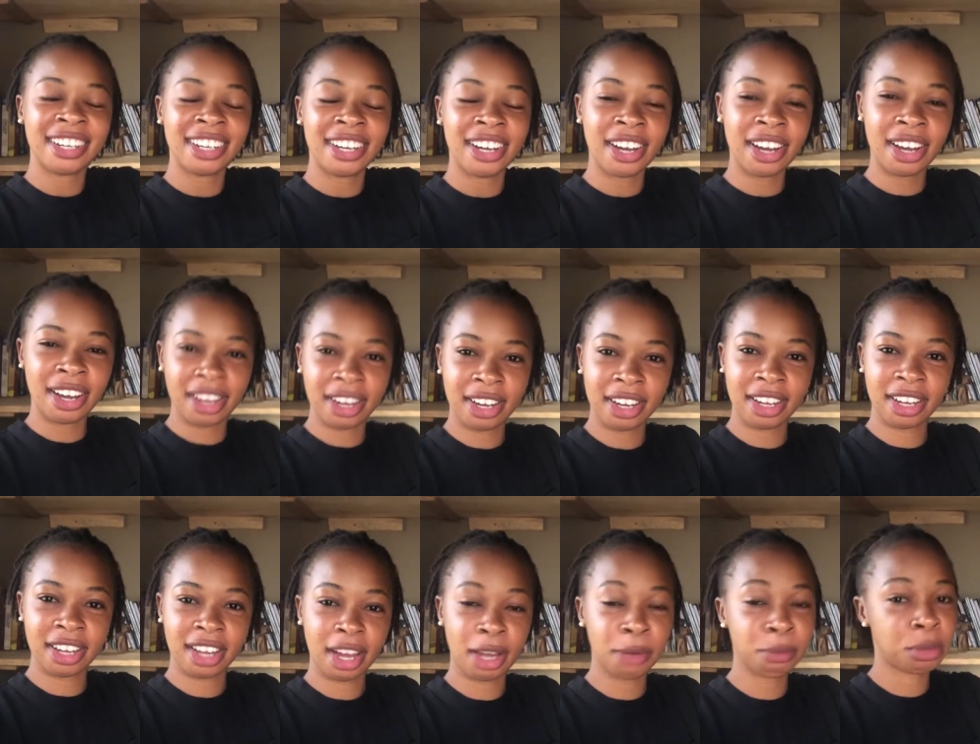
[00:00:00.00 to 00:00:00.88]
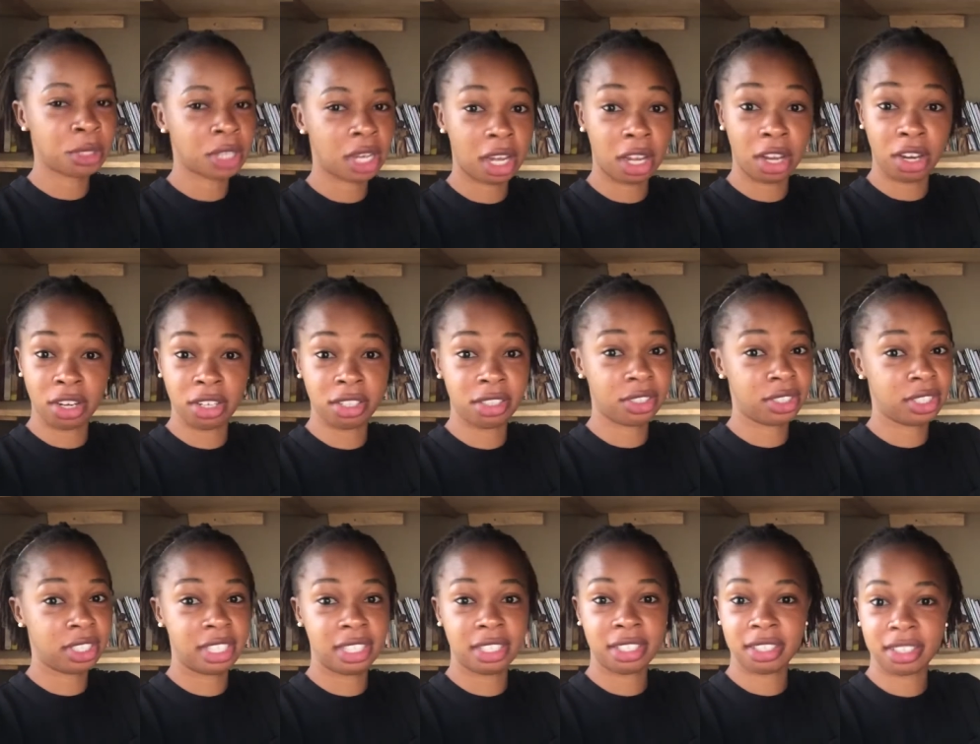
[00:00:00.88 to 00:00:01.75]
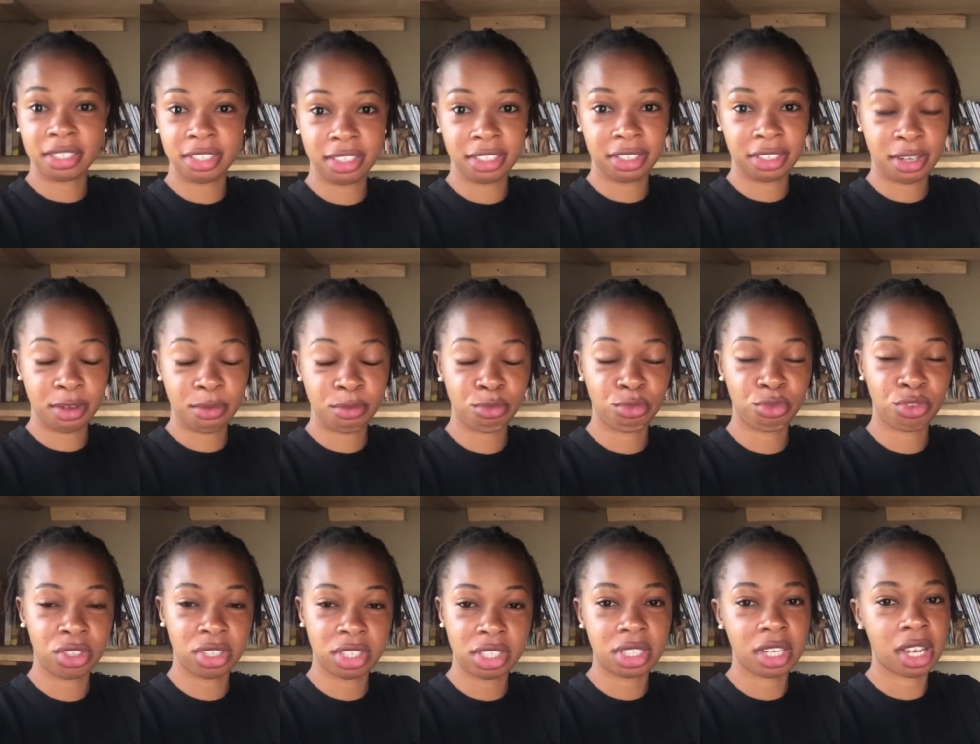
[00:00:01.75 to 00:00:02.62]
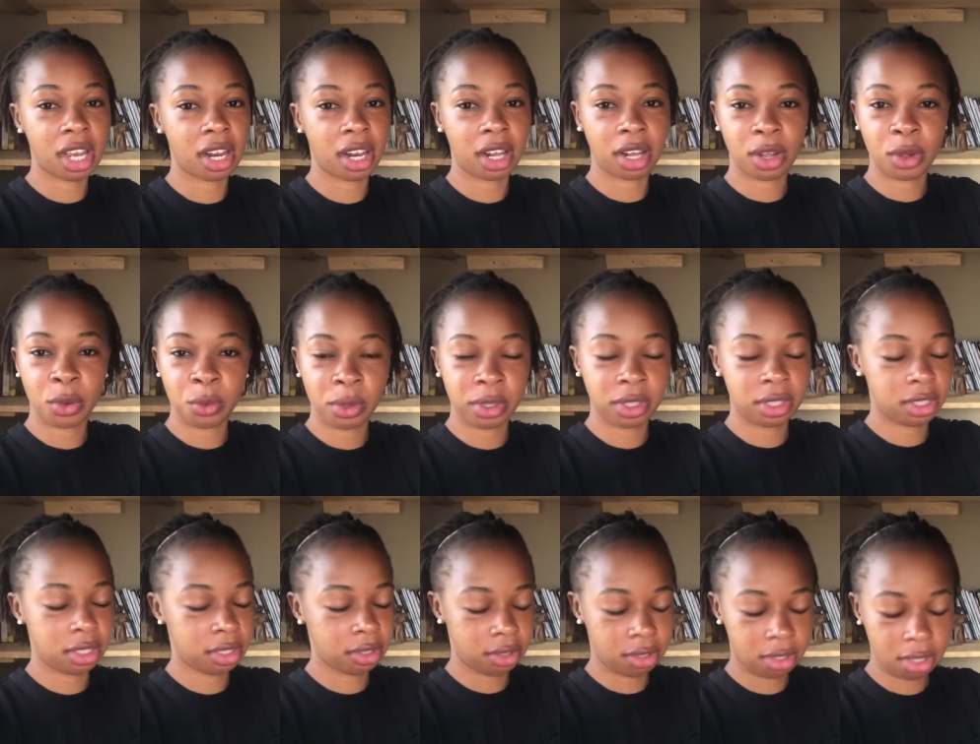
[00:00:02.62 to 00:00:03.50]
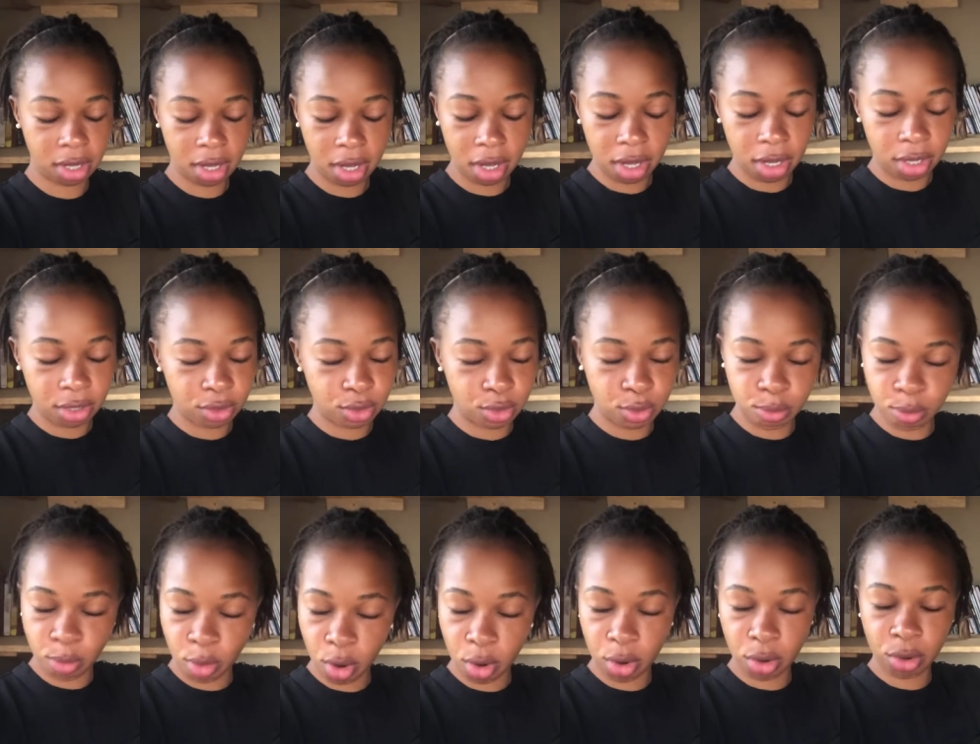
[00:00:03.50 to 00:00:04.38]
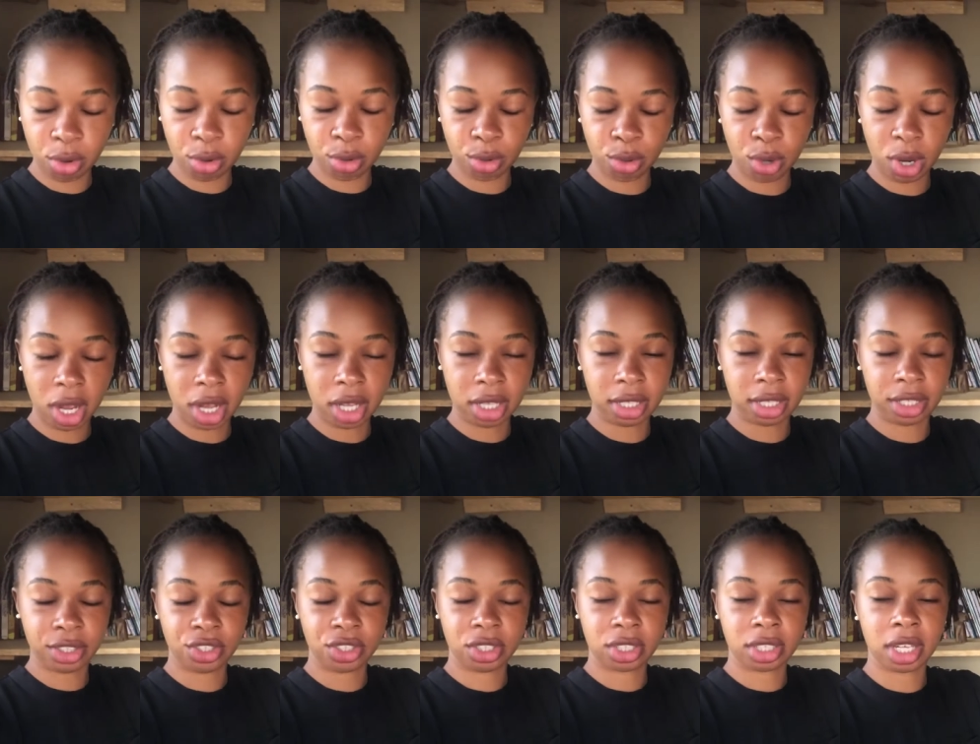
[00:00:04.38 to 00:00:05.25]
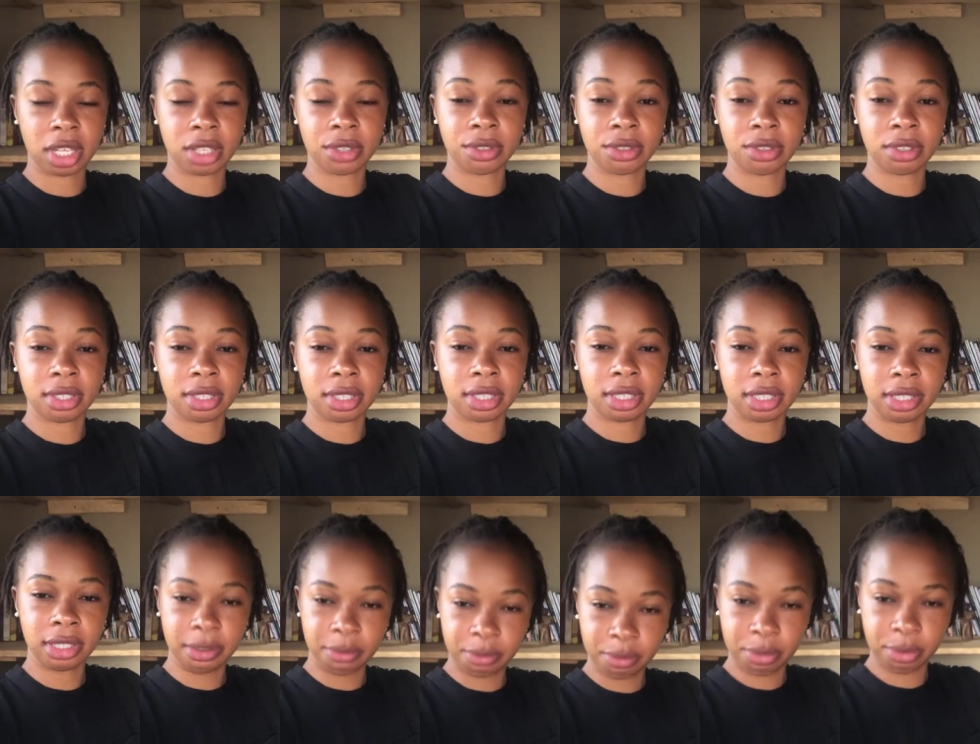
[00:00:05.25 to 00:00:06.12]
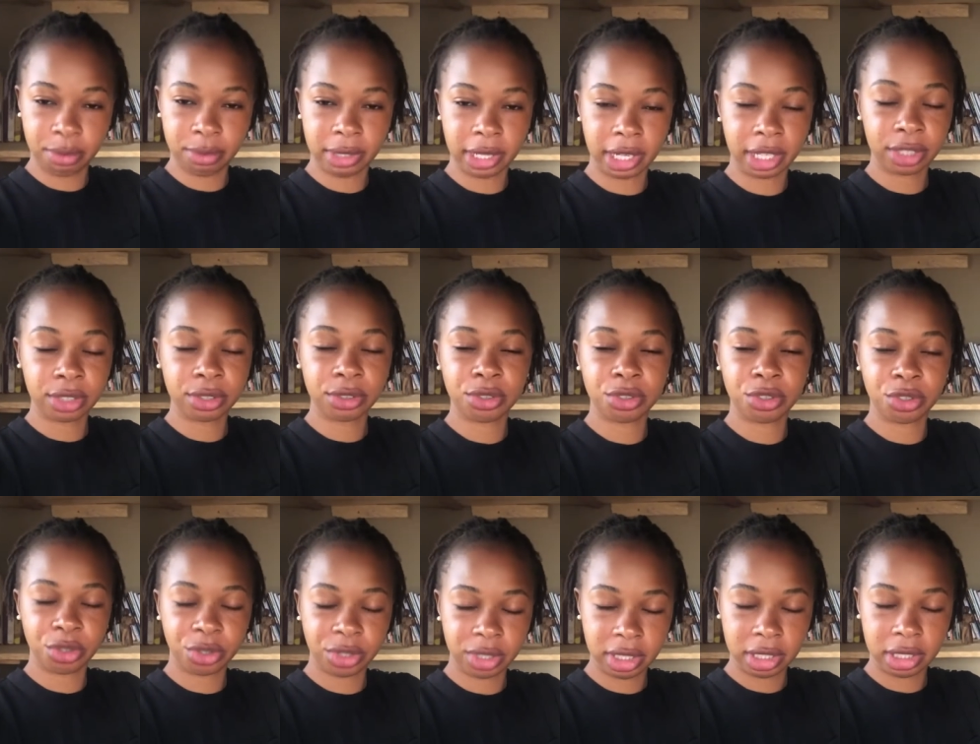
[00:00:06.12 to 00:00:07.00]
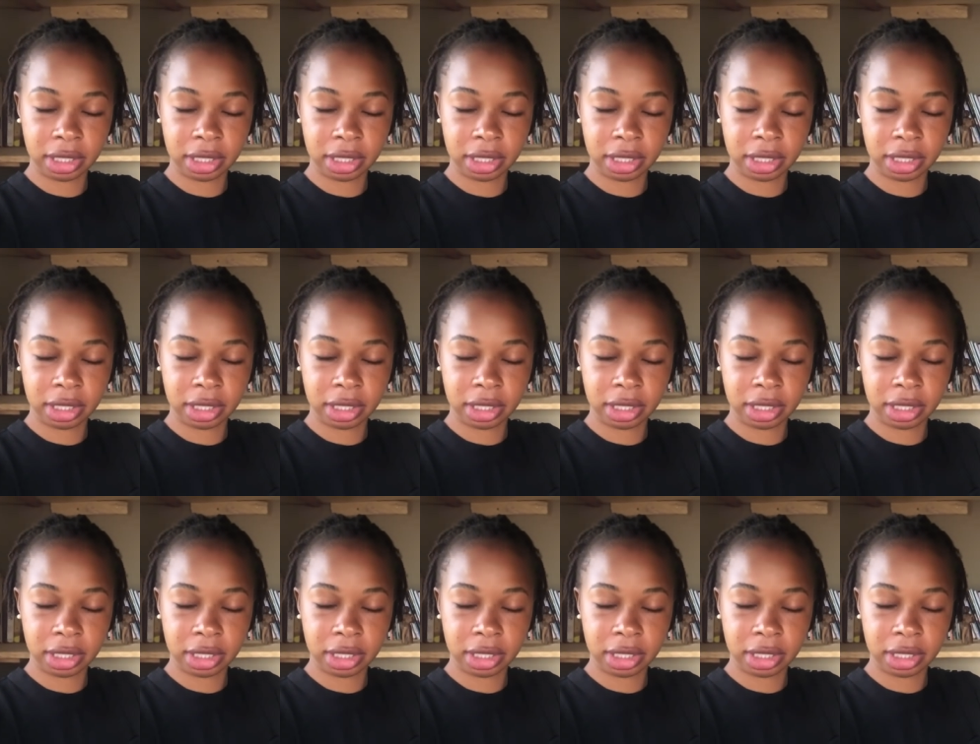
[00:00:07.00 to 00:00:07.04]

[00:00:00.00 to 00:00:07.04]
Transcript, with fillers: i'm tired honestly i'm really tired i can't wait till tomorrow and i just get to sleep like a tree